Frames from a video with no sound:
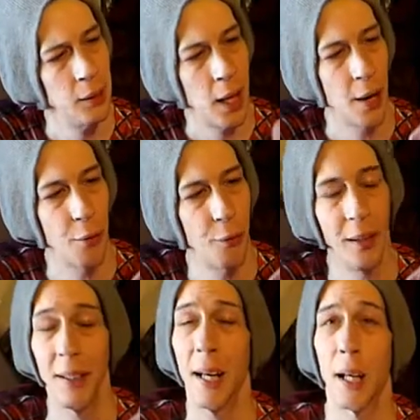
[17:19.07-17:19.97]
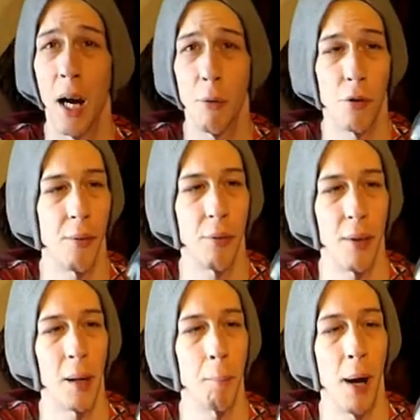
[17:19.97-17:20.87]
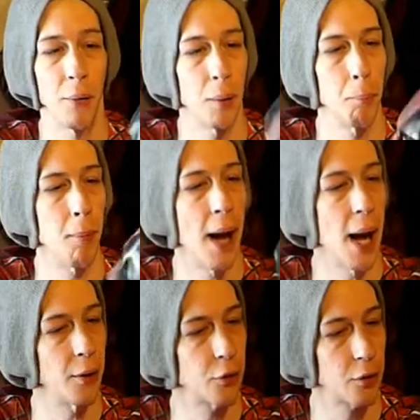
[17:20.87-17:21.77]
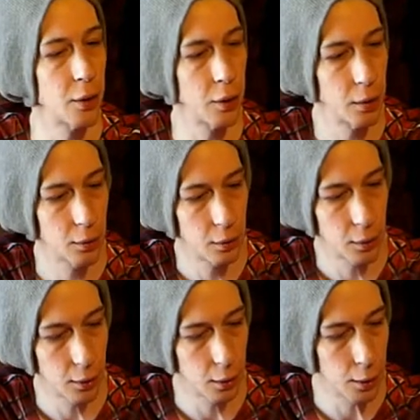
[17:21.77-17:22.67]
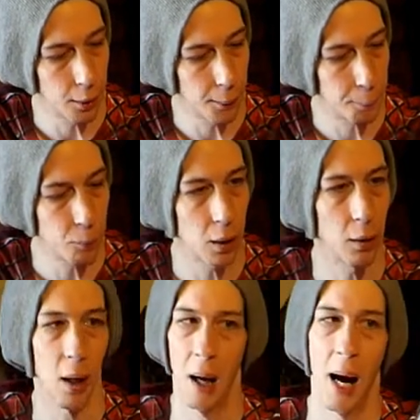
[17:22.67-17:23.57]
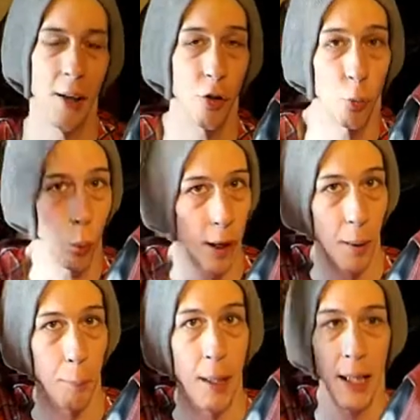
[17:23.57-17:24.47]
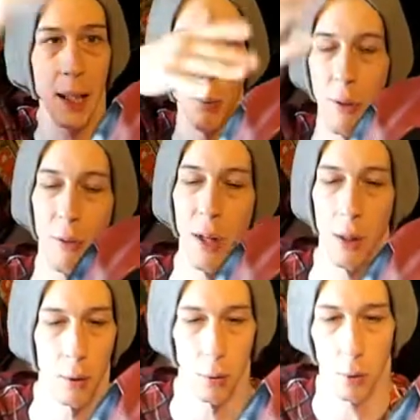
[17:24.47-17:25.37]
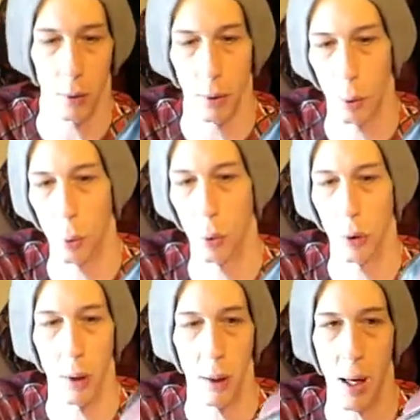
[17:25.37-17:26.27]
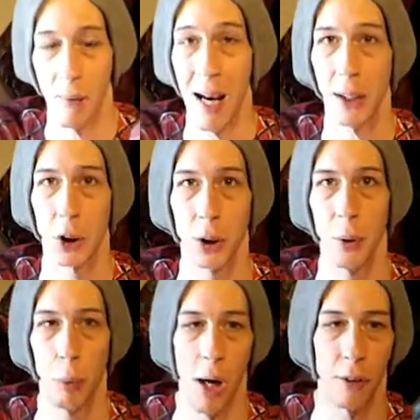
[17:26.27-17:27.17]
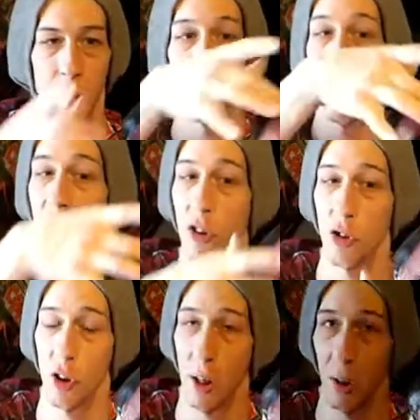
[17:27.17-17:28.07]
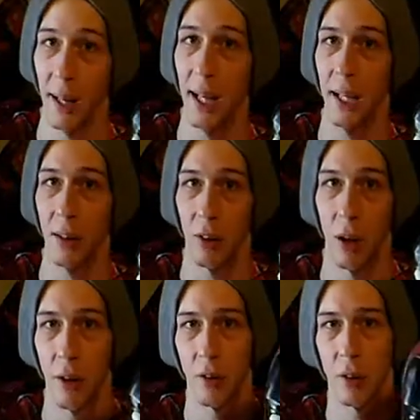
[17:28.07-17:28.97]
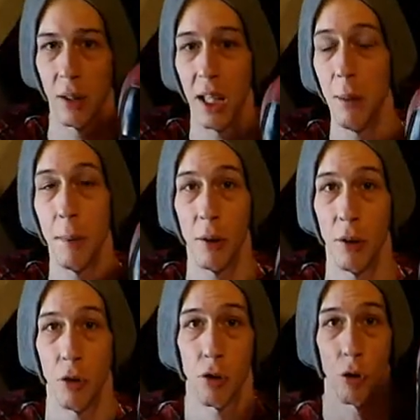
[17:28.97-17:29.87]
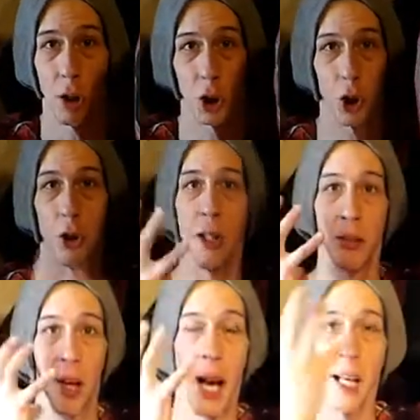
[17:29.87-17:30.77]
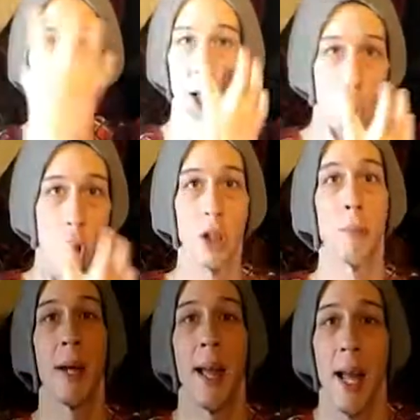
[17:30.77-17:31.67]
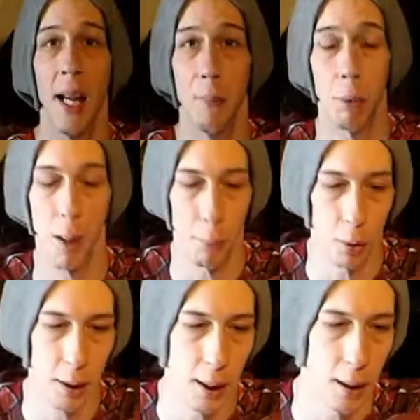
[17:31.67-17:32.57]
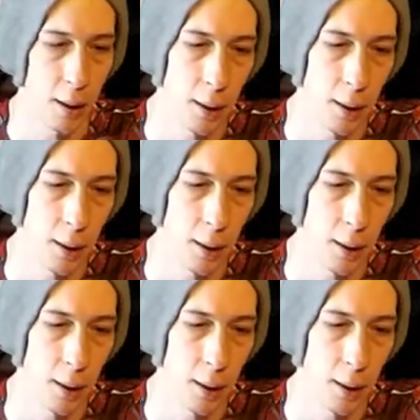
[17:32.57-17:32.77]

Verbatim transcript: I think that covers everything about the mask. Um, I just wear a beanie with it or uh, I've actually rocked a face shell in it to keep it structured and tight and onto my head properly.